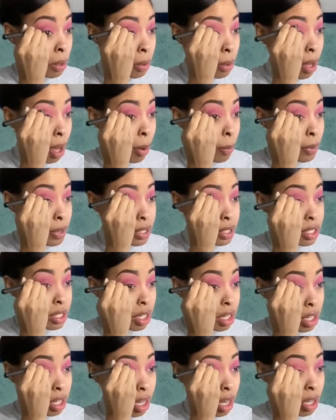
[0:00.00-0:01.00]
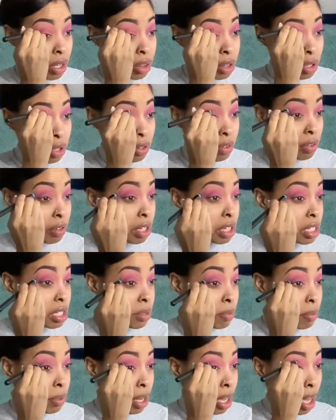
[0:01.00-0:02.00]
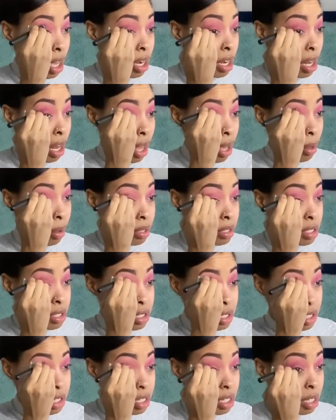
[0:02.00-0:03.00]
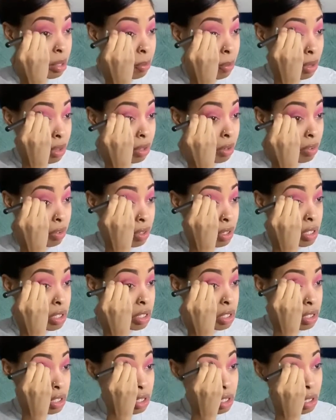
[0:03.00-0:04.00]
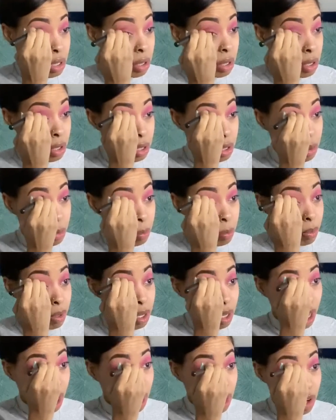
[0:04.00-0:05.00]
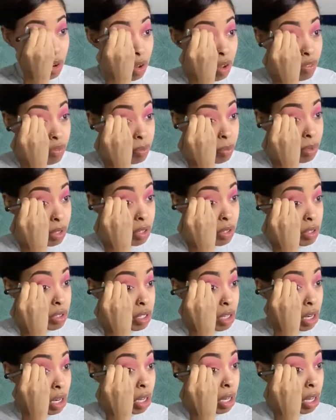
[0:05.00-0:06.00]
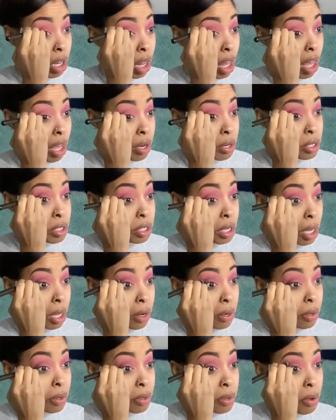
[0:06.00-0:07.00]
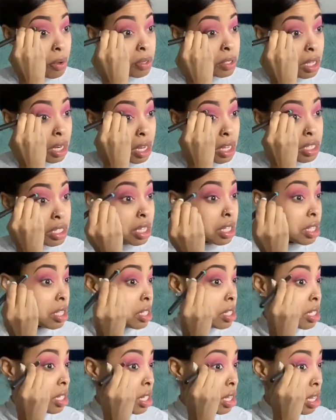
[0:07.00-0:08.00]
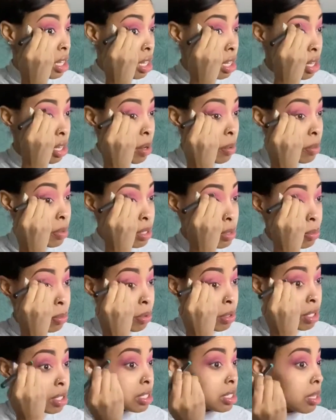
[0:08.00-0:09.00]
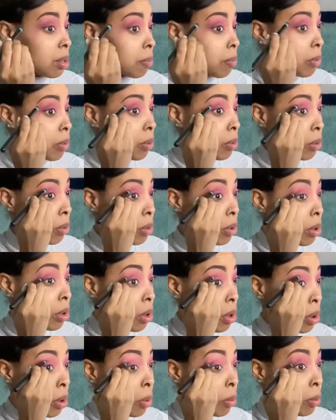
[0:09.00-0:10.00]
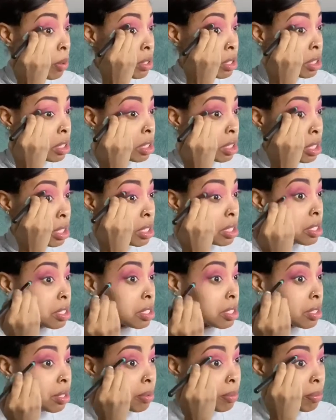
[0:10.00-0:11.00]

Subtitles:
I wouldn't say cut the crease, but kind of like just deepen the crease just a little bit. I know I've been using a lot of shadows and I said this look was pretty simple, which it is.